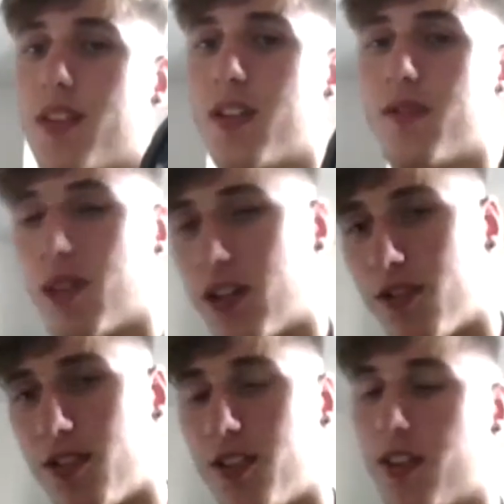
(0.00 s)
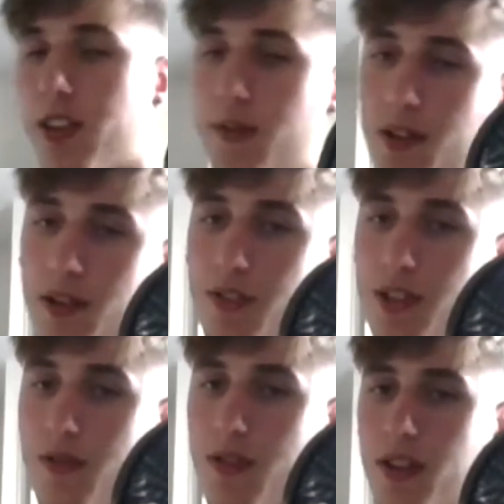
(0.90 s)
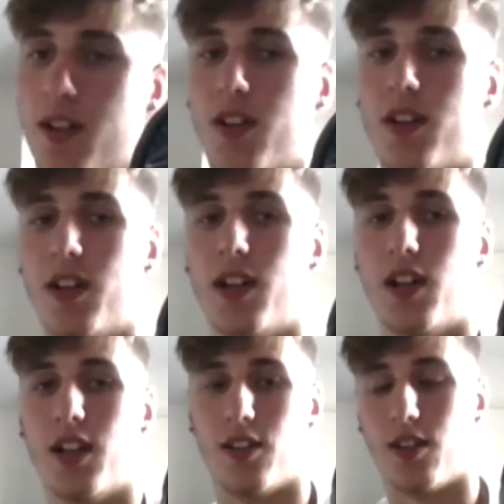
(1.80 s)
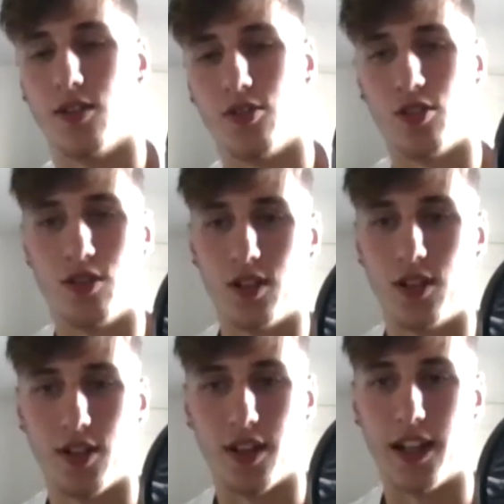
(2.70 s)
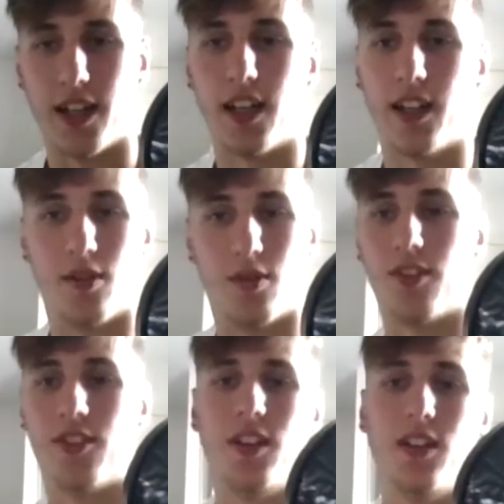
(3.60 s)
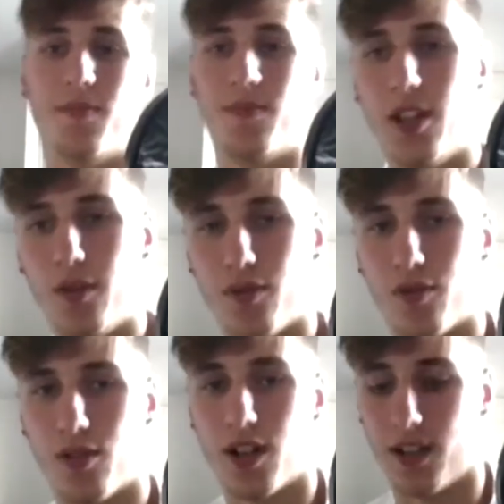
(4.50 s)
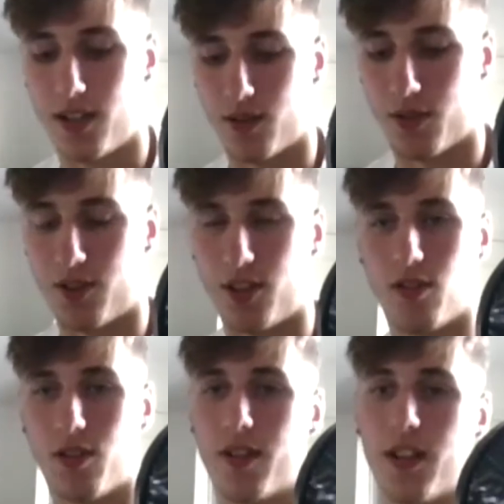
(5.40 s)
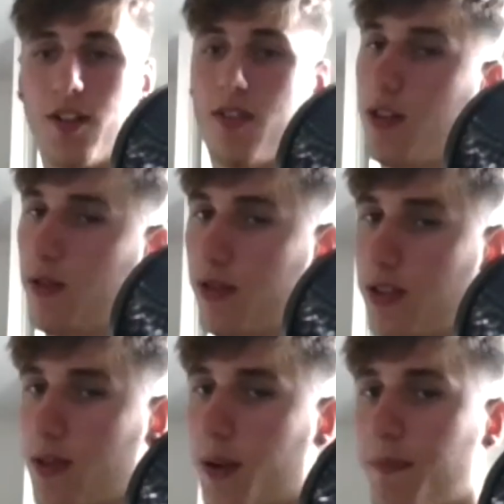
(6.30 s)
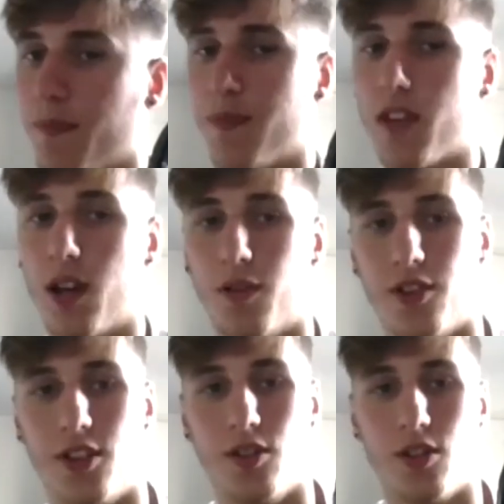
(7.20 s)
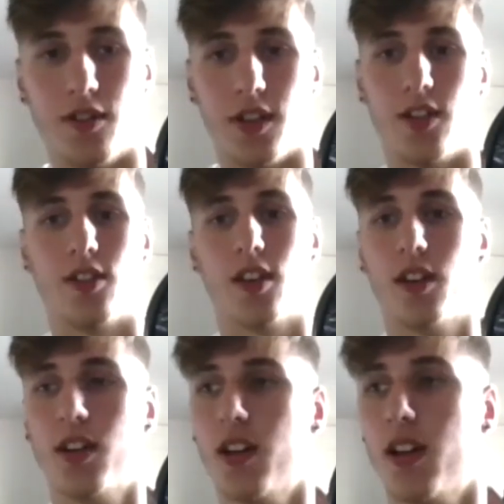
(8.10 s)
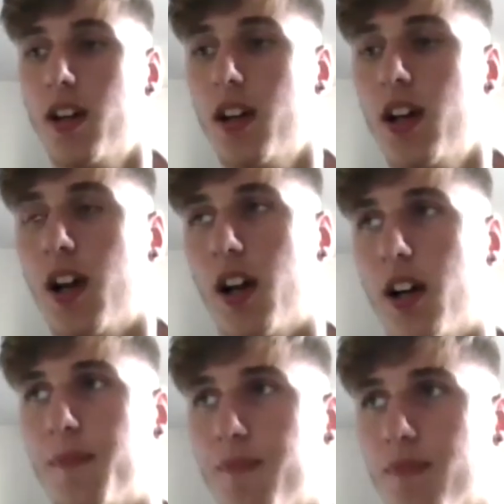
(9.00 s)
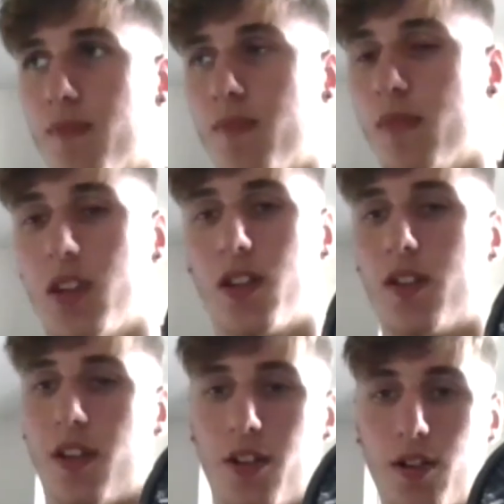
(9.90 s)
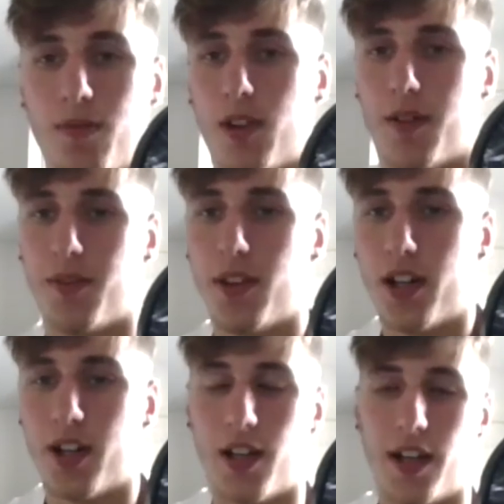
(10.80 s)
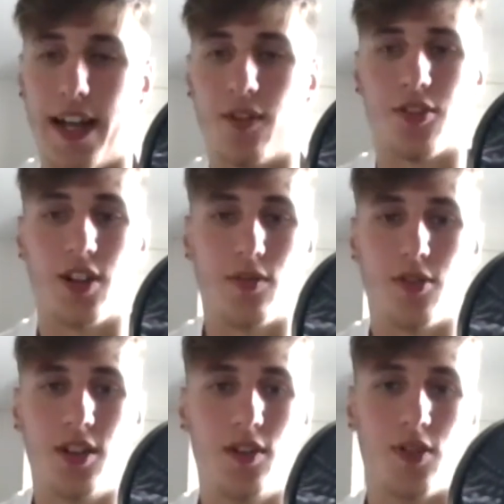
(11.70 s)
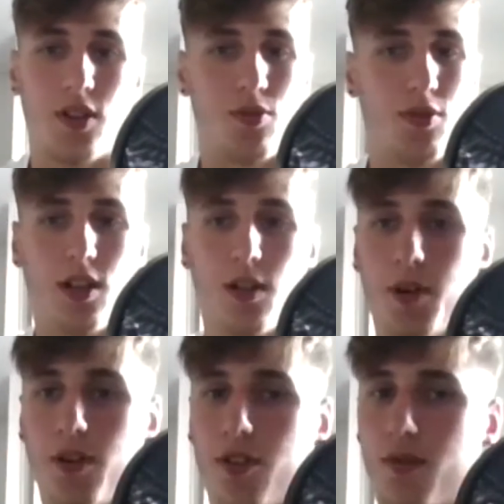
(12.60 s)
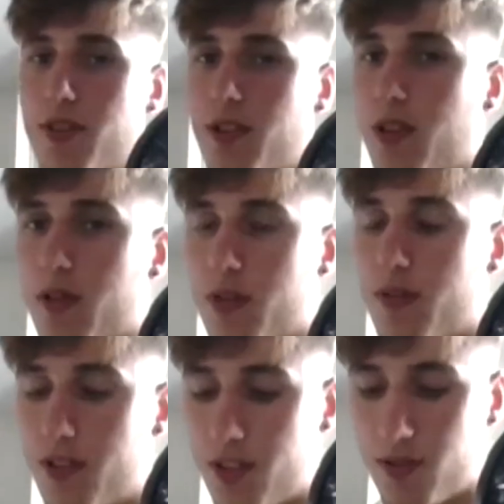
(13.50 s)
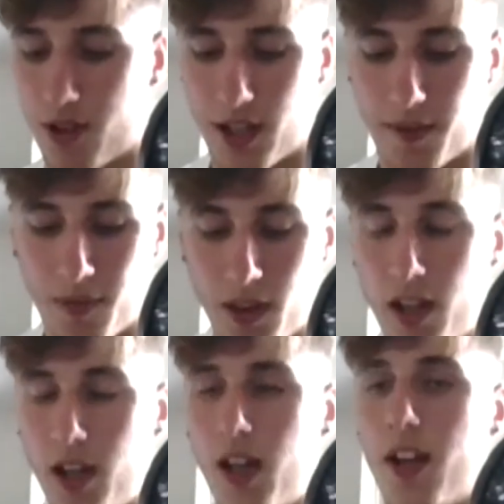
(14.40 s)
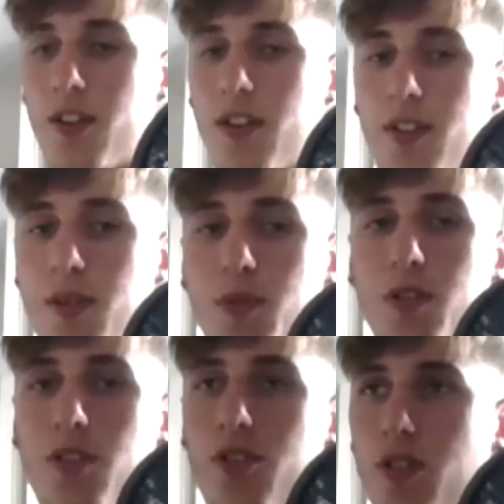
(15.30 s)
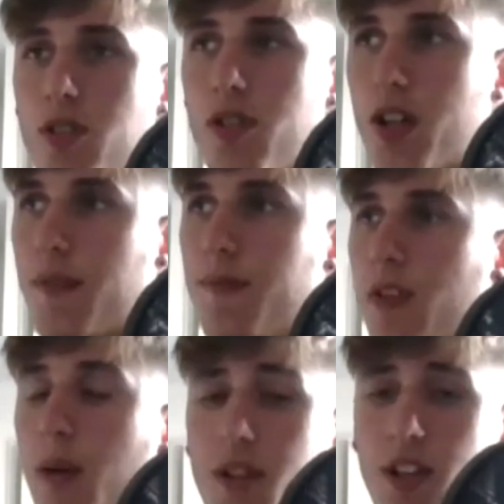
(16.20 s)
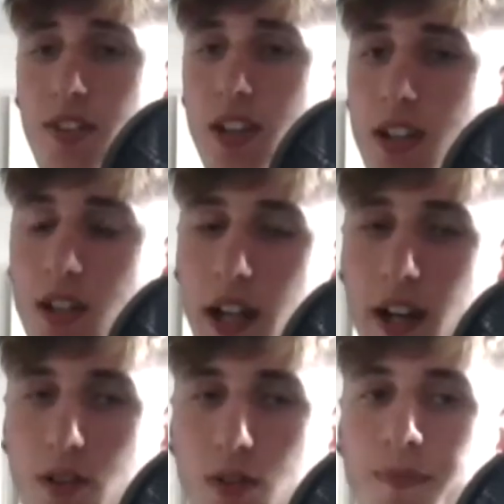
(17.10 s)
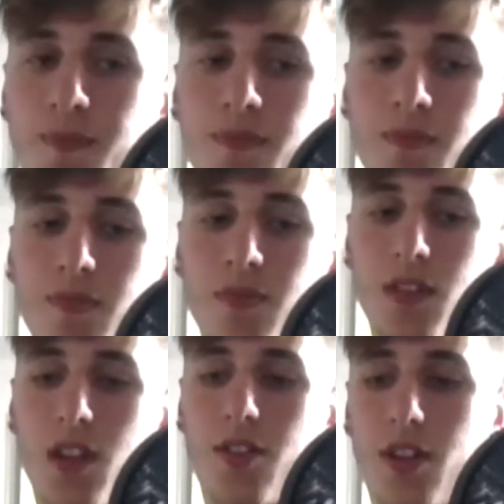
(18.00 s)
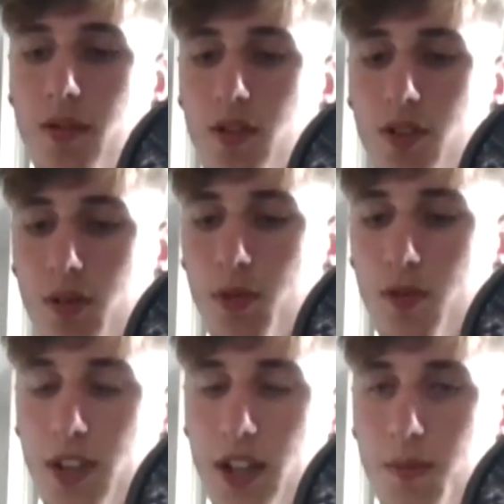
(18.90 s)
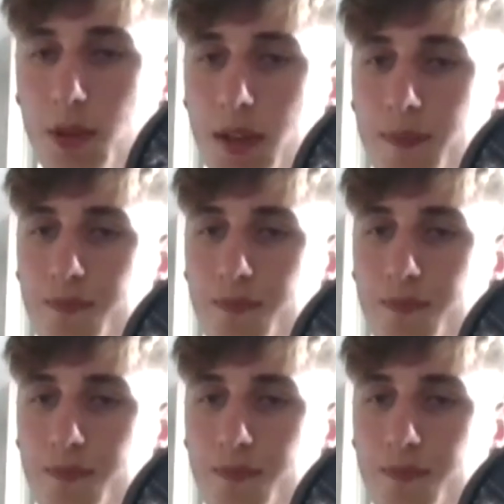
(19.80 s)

routes, he's a deep threat receiver, you can show that he's done that, and then I want to see different varieties. I to see you go against a slot receiver. I want to see you go against an outside receiver that's really good at post. I want to see you cover every single thing. So it's important to show your ability and how diverse your moveset can be,